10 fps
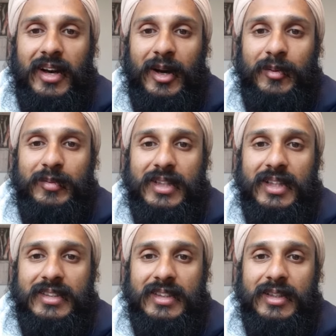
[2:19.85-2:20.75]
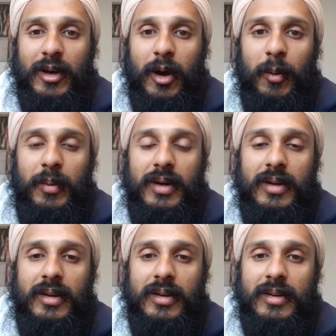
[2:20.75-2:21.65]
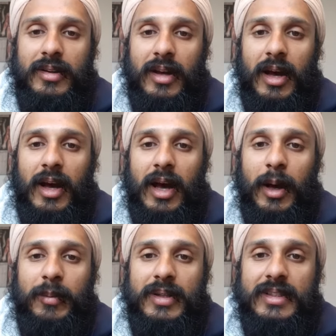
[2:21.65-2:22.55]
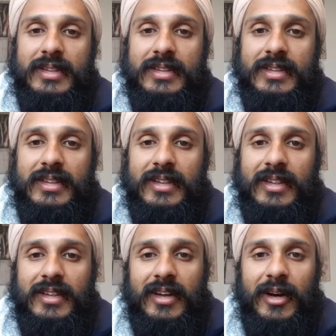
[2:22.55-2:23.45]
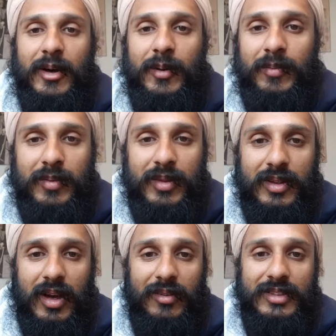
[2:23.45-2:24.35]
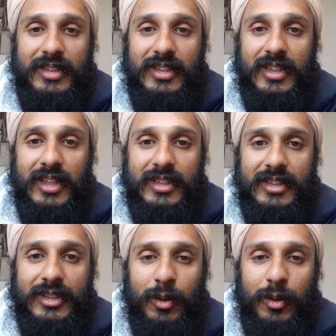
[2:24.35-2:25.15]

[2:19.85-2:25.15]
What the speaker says: JC, Amers, I haven't seen you in ages.